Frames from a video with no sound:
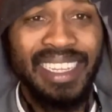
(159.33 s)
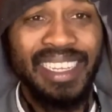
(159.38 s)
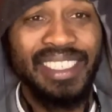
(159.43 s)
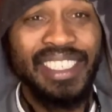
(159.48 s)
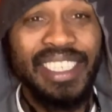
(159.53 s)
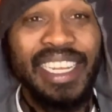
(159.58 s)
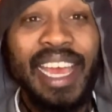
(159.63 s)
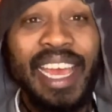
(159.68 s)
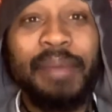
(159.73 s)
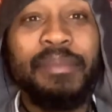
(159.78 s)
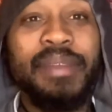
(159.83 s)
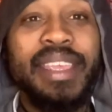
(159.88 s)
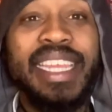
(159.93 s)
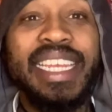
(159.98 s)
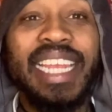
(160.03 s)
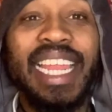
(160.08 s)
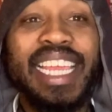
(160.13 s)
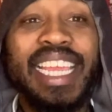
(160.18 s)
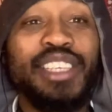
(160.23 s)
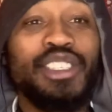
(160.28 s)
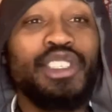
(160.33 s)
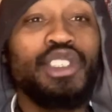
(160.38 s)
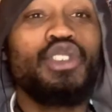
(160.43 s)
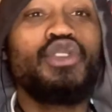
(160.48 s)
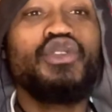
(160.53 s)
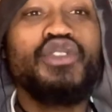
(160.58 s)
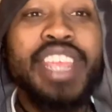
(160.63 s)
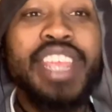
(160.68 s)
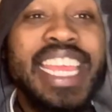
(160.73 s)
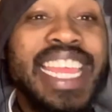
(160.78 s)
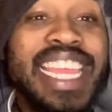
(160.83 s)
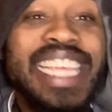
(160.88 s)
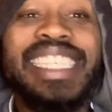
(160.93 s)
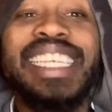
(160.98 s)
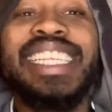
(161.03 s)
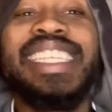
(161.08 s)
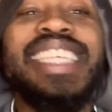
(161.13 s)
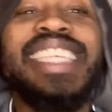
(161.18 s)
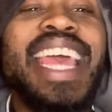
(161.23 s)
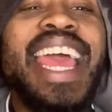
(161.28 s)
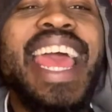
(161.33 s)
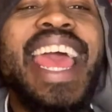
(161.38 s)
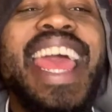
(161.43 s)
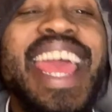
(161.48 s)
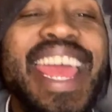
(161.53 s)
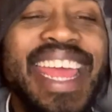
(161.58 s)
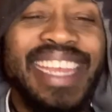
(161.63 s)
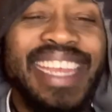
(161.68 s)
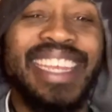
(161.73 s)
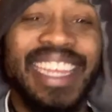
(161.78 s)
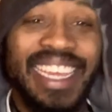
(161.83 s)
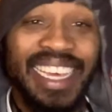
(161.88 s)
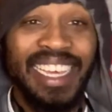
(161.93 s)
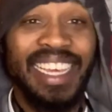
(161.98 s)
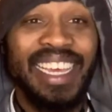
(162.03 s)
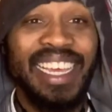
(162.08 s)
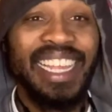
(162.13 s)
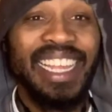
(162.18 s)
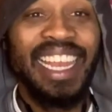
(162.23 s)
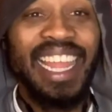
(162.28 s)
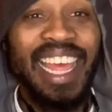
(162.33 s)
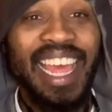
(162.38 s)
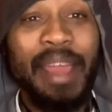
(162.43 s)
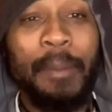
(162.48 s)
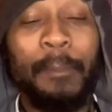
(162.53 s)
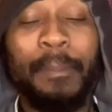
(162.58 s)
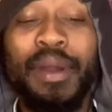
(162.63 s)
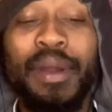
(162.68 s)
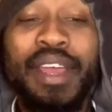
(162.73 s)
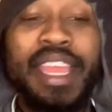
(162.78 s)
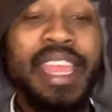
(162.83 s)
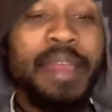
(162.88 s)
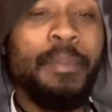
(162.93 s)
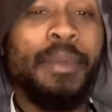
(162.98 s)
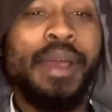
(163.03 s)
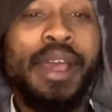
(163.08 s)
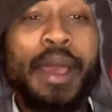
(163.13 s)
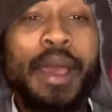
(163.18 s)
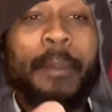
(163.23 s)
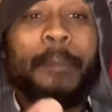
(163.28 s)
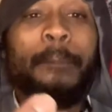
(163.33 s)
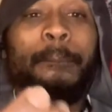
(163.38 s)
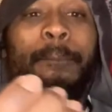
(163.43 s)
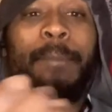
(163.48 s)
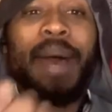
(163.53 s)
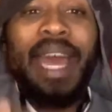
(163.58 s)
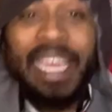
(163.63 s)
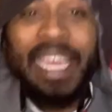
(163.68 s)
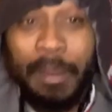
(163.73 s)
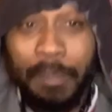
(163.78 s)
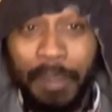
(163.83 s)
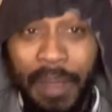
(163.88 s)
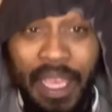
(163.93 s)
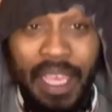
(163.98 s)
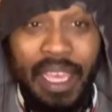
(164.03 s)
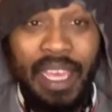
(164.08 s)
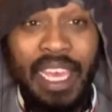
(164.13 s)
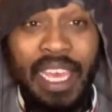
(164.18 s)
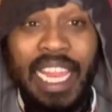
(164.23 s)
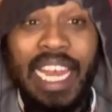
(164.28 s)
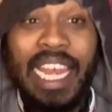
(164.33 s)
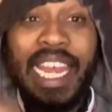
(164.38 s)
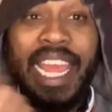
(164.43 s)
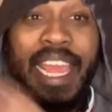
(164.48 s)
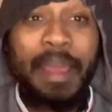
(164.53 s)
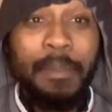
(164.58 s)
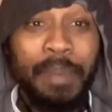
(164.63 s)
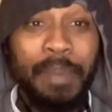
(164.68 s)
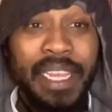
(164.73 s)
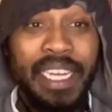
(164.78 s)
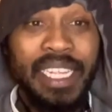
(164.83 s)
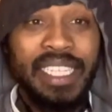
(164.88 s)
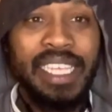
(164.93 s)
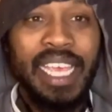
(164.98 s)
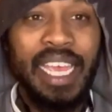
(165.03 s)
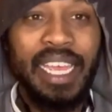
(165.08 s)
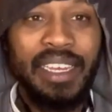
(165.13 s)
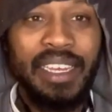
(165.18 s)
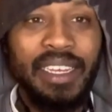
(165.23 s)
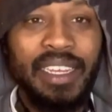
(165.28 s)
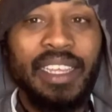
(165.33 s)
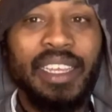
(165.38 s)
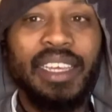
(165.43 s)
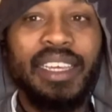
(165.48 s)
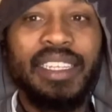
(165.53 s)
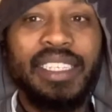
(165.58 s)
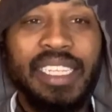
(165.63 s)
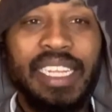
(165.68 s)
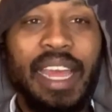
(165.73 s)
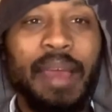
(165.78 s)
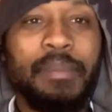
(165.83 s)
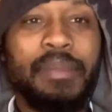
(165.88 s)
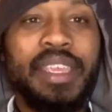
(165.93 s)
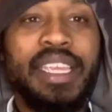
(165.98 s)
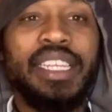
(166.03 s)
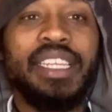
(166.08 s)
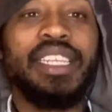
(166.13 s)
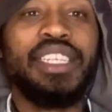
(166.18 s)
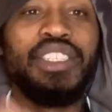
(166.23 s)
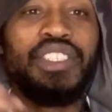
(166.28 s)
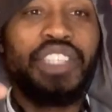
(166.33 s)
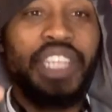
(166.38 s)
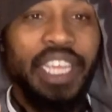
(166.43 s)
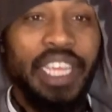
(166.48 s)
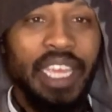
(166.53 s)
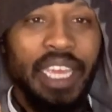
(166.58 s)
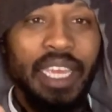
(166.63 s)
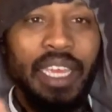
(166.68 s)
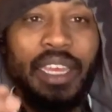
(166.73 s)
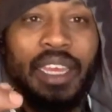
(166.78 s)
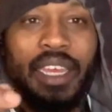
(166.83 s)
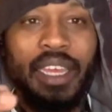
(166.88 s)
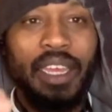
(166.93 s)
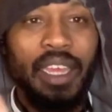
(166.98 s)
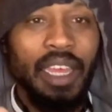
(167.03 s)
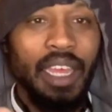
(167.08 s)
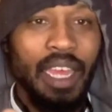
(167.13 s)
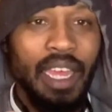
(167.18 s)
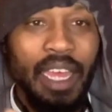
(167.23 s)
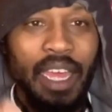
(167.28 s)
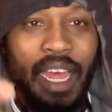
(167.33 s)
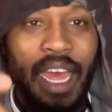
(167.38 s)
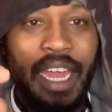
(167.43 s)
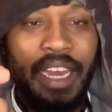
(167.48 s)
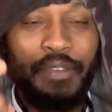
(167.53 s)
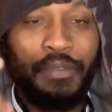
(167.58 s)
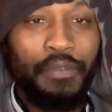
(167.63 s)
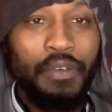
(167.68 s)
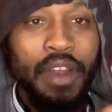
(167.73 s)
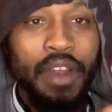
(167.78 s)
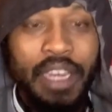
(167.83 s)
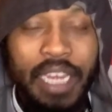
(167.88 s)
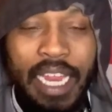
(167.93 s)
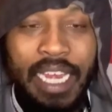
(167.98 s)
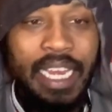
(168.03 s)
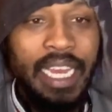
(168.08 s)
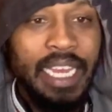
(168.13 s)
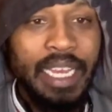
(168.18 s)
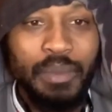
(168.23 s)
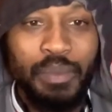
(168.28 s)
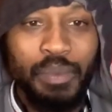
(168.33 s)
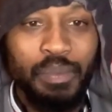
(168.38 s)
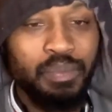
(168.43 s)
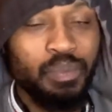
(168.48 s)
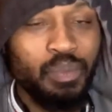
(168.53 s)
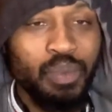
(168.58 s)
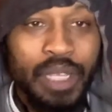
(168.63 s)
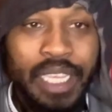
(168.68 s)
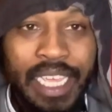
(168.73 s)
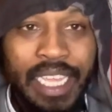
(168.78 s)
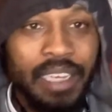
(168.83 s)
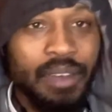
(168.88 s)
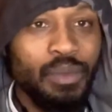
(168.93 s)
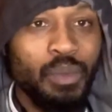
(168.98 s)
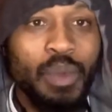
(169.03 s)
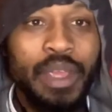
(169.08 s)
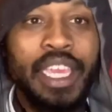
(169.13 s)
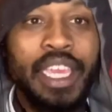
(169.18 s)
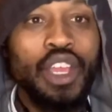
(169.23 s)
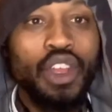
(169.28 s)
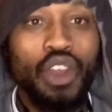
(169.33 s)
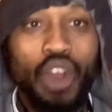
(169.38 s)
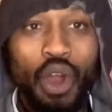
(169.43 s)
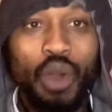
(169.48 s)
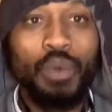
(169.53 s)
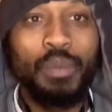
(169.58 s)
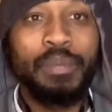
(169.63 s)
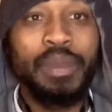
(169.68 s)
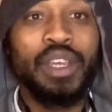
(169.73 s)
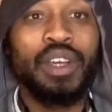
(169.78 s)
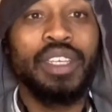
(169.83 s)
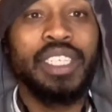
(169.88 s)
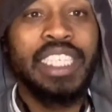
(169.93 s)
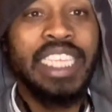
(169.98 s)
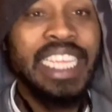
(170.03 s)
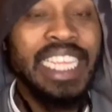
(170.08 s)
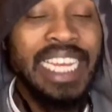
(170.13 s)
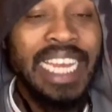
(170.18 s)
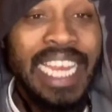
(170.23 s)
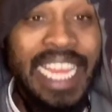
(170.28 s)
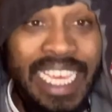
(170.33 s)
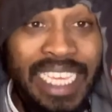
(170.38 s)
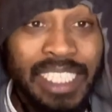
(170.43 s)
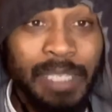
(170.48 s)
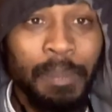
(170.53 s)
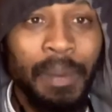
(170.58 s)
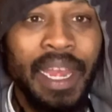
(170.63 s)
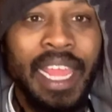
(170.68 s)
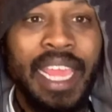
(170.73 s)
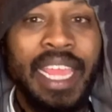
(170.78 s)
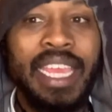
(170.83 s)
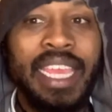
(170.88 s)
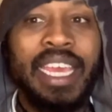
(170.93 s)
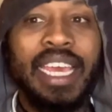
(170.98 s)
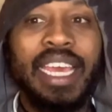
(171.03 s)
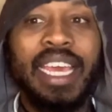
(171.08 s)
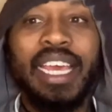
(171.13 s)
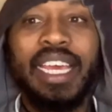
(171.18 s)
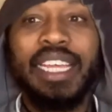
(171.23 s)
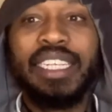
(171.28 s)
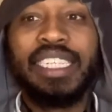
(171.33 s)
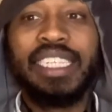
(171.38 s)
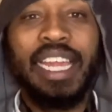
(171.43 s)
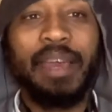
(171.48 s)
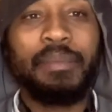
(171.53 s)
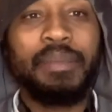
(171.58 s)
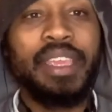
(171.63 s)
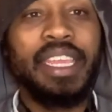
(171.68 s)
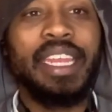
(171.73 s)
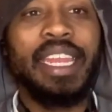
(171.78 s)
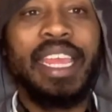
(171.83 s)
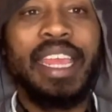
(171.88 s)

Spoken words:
Do you know what I mean? Like he's a 10. Like put him back a bit, let him be the 10. Do you know what I mean? Jig it at the front, and then we can go because he links play. Do you know what I mean?